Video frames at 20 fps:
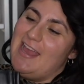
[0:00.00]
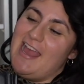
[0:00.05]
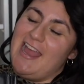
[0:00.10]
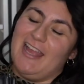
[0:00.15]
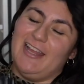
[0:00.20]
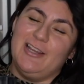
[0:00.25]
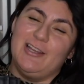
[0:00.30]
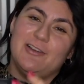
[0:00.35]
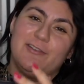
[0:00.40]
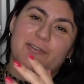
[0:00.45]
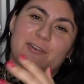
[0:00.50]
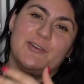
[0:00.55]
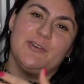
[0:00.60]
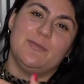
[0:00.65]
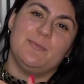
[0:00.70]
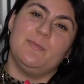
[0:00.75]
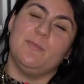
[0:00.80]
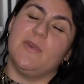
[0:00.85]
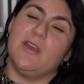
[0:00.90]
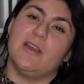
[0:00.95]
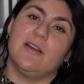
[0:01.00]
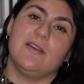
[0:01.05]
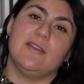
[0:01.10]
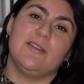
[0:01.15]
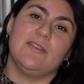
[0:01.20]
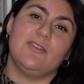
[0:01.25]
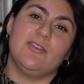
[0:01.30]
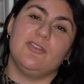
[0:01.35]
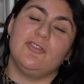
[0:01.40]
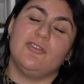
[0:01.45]
I love her
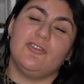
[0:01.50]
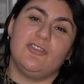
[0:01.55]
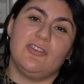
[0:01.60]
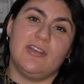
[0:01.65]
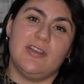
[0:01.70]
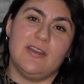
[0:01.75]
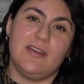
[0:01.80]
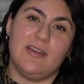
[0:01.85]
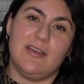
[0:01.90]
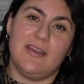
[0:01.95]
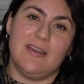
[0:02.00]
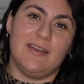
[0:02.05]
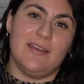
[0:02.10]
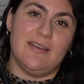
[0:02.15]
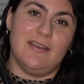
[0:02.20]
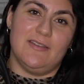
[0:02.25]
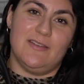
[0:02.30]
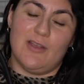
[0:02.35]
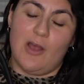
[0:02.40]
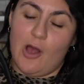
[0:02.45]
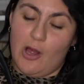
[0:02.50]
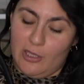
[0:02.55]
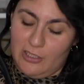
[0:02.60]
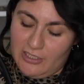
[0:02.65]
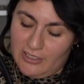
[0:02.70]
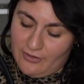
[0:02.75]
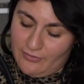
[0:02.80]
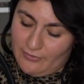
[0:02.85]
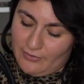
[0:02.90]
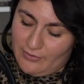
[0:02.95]
because she is all
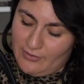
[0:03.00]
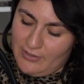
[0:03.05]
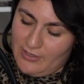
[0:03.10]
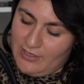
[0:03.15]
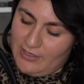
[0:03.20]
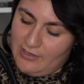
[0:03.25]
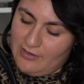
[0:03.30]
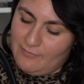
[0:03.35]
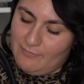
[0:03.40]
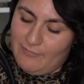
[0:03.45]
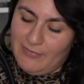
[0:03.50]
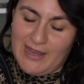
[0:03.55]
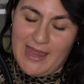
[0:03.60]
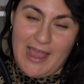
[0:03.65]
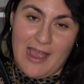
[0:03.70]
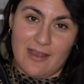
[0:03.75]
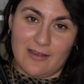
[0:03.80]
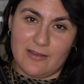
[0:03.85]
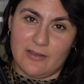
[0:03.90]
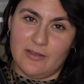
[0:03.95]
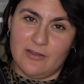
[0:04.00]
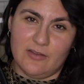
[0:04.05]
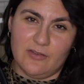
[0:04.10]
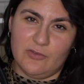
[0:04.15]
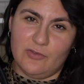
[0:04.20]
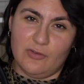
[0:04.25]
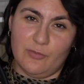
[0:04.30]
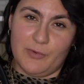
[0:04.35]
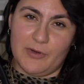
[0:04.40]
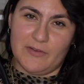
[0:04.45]
leather, black,
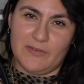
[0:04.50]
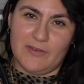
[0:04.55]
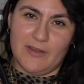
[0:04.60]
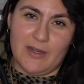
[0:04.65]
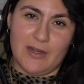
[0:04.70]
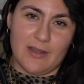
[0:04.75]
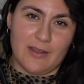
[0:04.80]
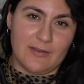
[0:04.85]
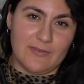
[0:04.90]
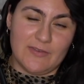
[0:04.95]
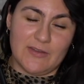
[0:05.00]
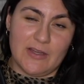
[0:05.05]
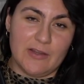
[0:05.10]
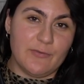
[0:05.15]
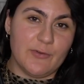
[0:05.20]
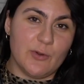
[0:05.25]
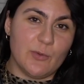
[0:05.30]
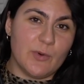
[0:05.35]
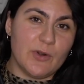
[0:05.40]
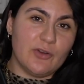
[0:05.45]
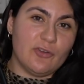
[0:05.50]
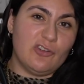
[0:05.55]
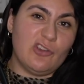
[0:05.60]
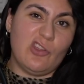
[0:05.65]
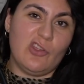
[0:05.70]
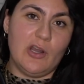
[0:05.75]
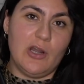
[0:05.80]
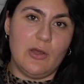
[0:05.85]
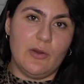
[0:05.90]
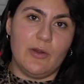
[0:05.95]
super aesthetic. And say if you don't want to show
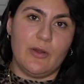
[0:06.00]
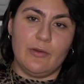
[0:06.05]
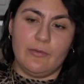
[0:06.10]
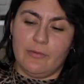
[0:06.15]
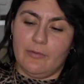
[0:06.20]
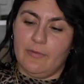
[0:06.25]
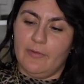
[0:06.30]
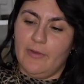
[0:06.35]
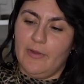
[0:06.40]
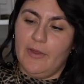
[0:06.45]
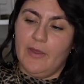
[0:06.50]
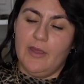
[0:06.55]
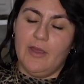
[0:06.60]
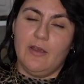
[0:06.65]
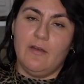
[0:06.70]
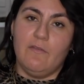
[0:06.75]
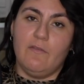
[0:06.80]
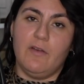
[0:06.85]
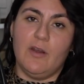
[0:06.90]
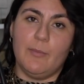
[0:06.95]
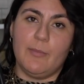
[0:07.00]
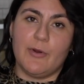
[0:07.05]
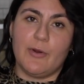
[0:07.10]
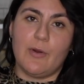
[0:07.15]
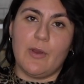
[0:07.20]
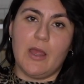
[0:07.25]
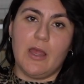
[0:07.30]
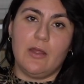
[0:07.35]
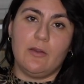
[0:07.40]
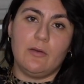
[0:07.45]
the logo, flip
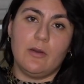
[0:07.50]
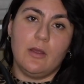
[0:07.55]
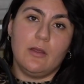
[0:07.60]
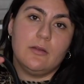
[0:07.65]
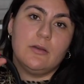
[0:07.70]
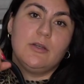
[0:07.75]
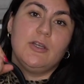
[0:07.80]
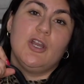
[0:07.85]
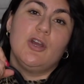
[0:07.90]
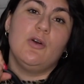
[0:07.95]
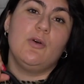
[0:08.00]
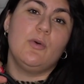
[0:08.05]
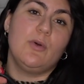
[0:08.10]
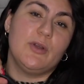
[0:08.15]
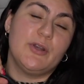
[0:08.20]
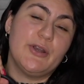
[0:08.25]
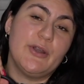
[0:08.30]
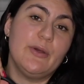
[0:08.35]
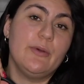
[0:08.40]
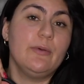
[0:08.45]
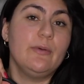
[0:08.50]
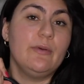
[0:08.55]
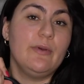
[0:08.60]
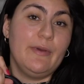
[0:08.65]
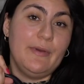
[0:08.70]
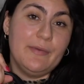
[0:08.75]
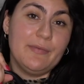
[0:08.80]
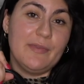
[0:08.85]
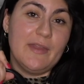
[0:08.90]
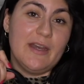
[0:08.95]
around, no one will know
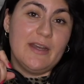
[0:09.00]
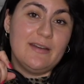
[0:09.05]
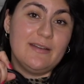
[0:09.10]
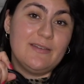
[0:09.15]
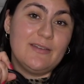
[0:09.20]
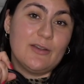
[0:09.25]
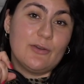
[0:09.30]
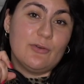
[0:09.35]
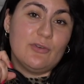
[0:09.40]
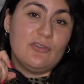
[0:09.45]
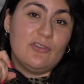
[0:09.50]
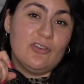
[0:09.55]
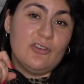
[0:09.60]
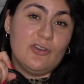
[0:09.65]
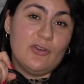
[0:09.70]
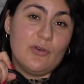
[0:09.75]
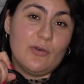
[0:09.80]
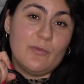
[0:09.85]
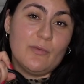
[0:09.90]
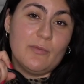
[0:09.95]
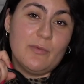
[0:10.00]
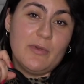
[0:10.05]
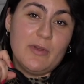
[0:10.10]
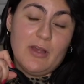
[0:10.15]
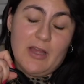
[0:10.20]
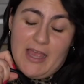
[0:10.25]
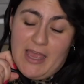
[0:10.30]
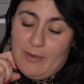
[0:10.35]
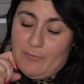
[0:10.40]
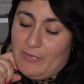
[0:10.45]
that it is a Christian Dior
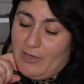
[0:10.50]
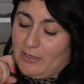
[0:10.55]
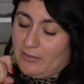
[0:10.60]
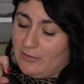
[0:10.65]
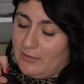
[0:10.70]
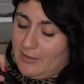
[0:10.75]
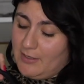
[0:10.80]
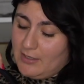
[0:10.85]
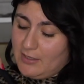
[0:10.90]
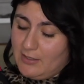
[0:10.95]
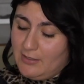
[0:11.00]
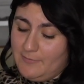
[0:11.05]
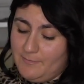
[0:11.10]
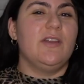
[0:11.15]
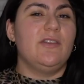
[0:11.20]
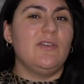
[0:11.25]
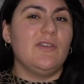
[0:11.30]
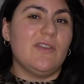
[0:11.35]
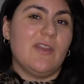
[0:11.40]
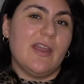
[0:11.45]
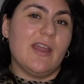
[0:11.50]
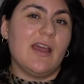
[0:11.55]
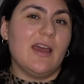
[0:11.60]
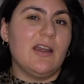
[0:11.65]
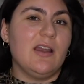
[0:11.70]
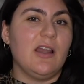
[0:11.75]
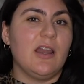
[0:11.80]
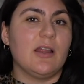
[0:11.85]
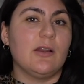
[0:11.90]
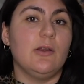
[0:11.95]
handbag. Way to stay kind
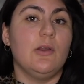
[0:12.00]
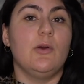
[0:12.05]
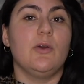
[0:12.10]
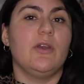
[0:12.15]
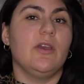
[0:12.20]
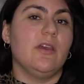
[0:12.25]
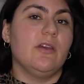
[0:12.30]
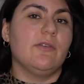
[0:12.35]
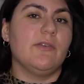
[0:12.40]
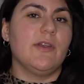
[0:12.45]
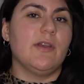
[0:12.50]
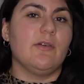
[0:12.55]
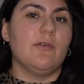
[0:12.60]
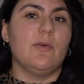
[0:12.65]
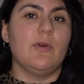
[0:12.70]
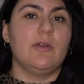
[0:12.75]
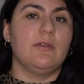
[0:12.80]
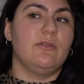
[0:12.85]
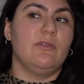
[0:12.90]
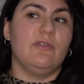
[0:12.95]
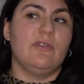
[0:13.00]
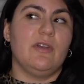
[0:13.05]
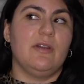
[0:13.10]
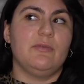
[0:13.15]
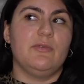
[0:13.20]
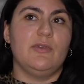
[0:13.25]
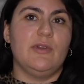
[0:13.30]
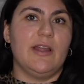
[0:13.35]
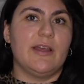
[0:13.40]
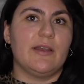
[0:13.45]
of like low-key if you're one, you just have
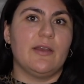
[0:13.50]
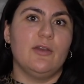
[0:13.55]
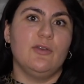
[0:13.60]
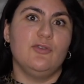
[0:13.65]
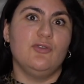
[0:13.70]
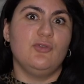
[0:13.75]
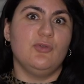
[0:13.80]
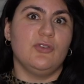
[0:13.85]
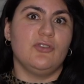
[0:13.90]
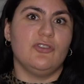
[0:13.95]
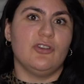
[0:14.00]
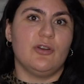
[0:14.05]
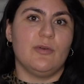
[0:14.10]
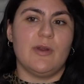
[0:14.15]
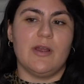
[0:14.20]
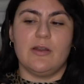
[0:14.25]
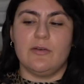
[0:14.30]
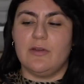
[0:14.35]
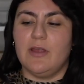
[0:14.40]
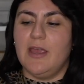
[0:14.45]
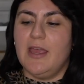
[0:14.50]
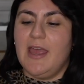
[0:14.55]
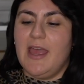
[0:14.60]
to like switch it around.